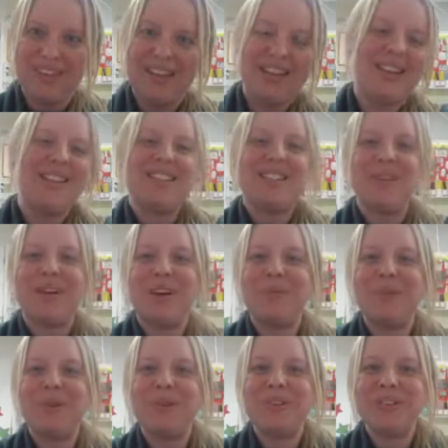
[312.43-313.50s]
So I hope
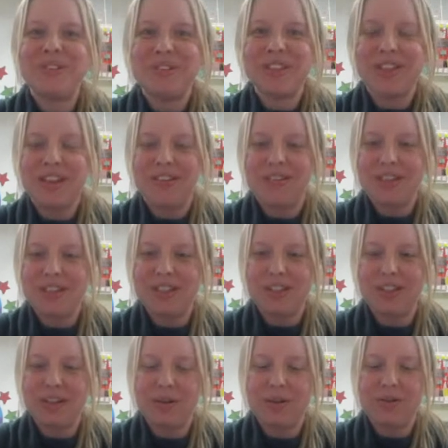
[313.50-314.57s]
you enjoyed that video.
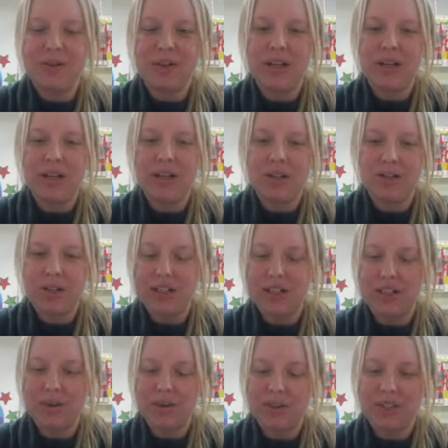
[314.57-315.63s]
That was really interesting,
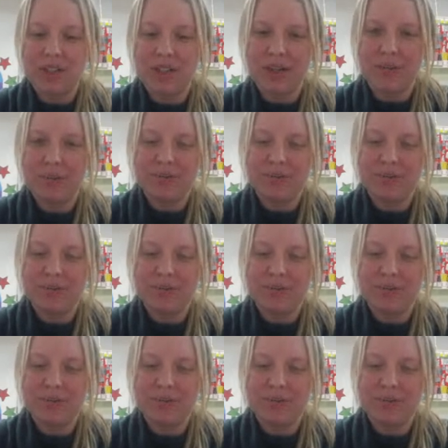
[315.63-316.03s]
wasn't it?